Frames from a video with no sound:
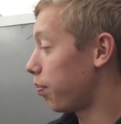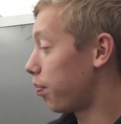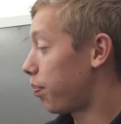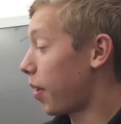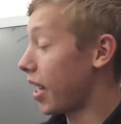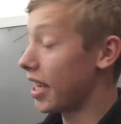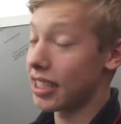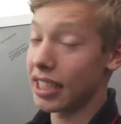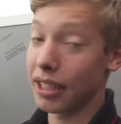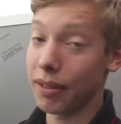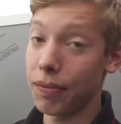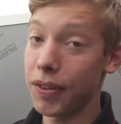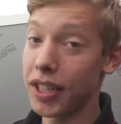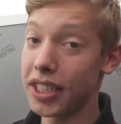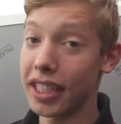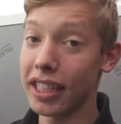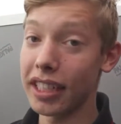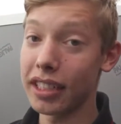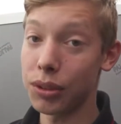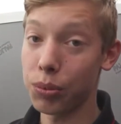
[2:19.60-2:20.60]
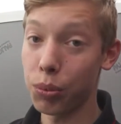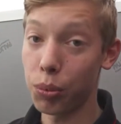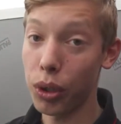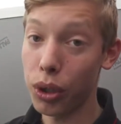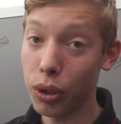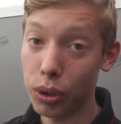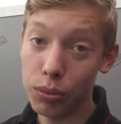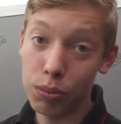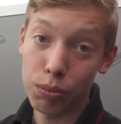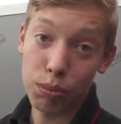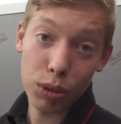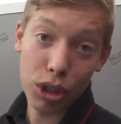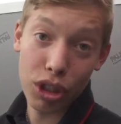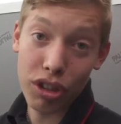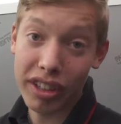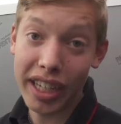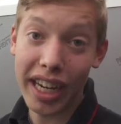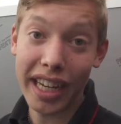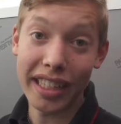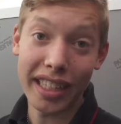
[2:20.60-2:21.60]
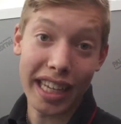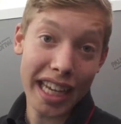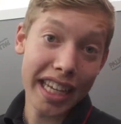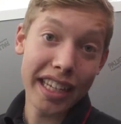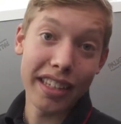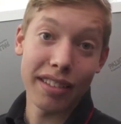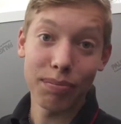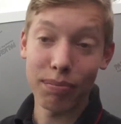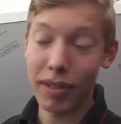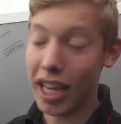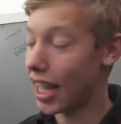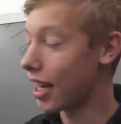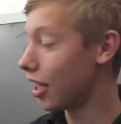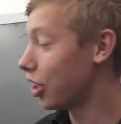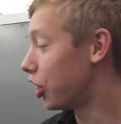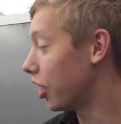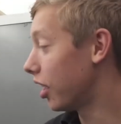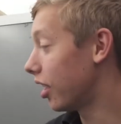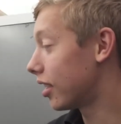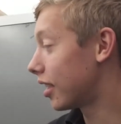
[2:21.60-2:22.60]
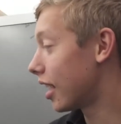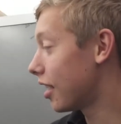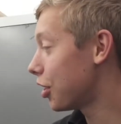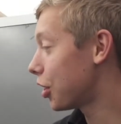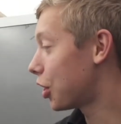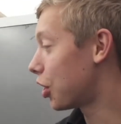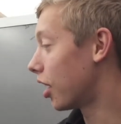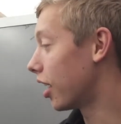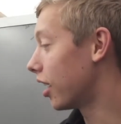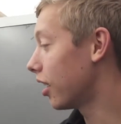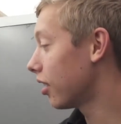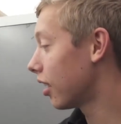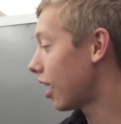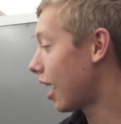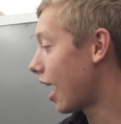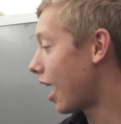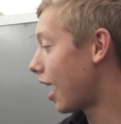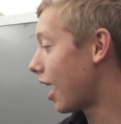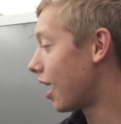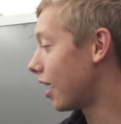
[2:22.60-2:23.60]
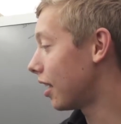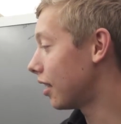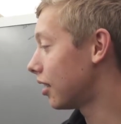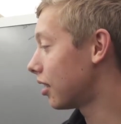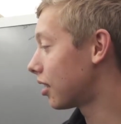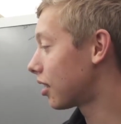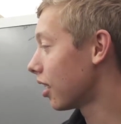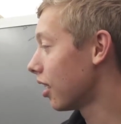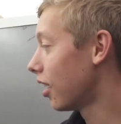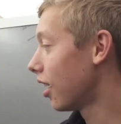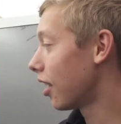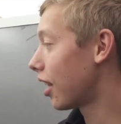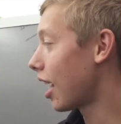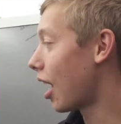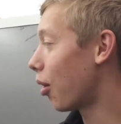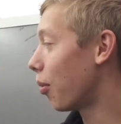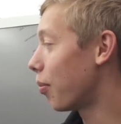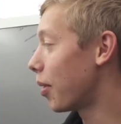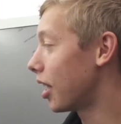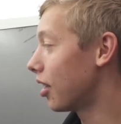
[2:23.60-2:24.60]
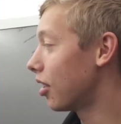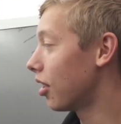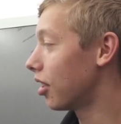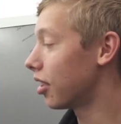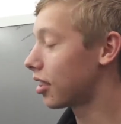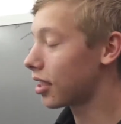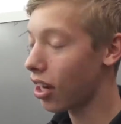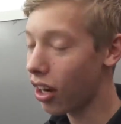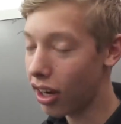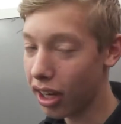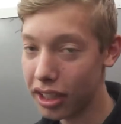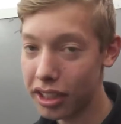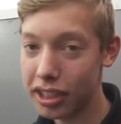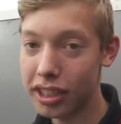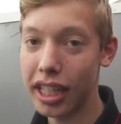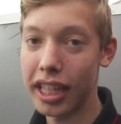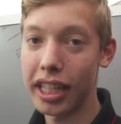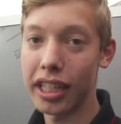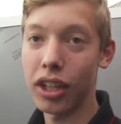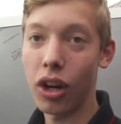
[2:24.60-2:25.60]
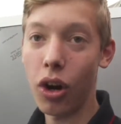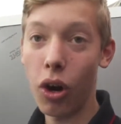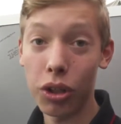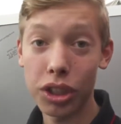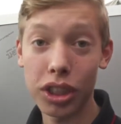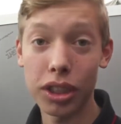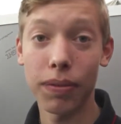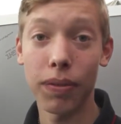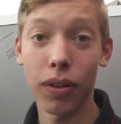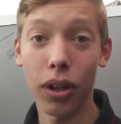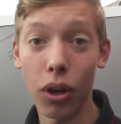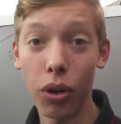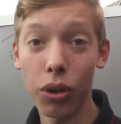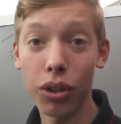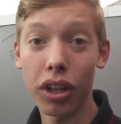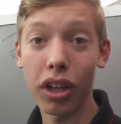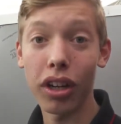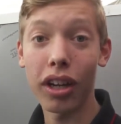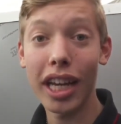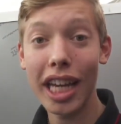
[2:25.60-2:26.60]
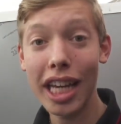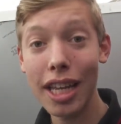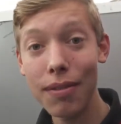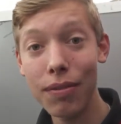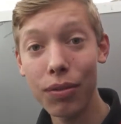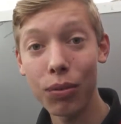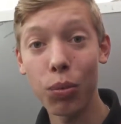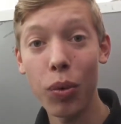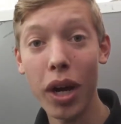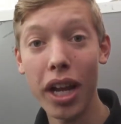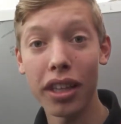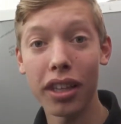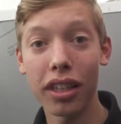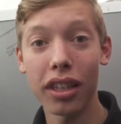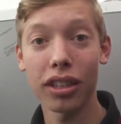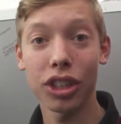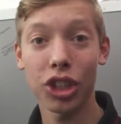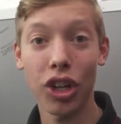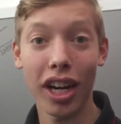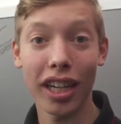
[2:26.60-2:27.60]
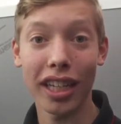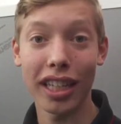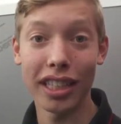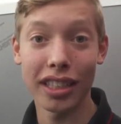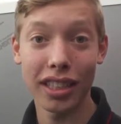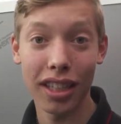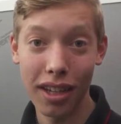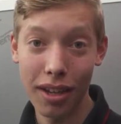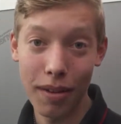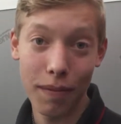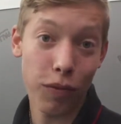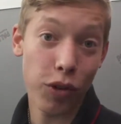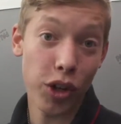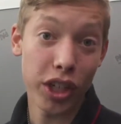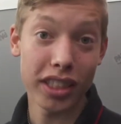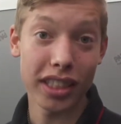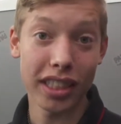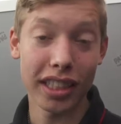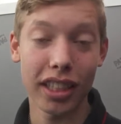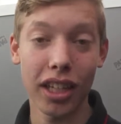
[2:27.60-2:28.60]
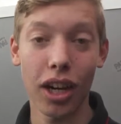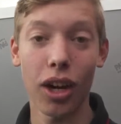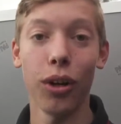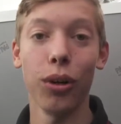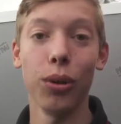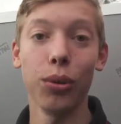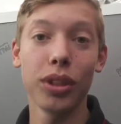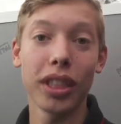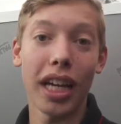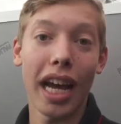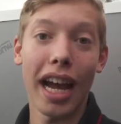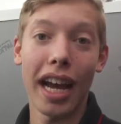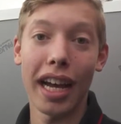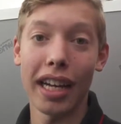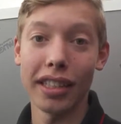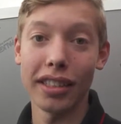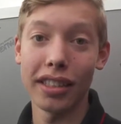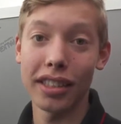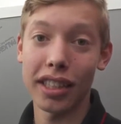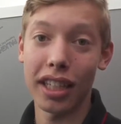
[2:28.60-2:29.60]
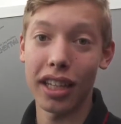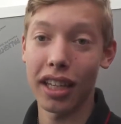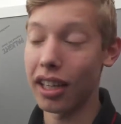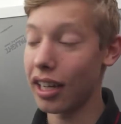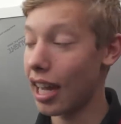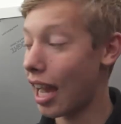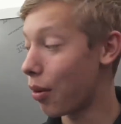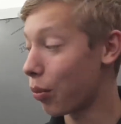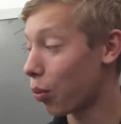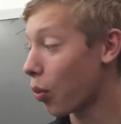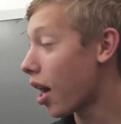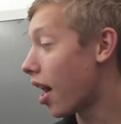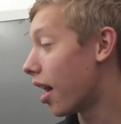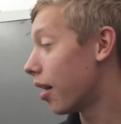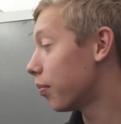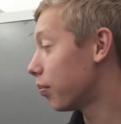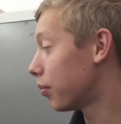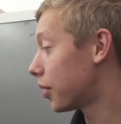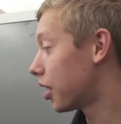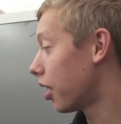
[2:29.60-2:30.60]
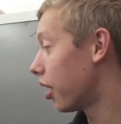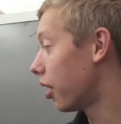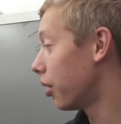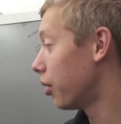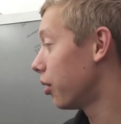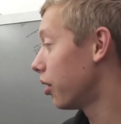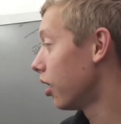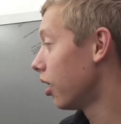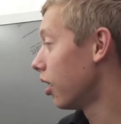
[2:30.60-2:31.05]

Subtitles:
basic physics, will create heat energy essentially, and that will mean that the tyres stay hotter for longer even when the track is freezing cold and wet. So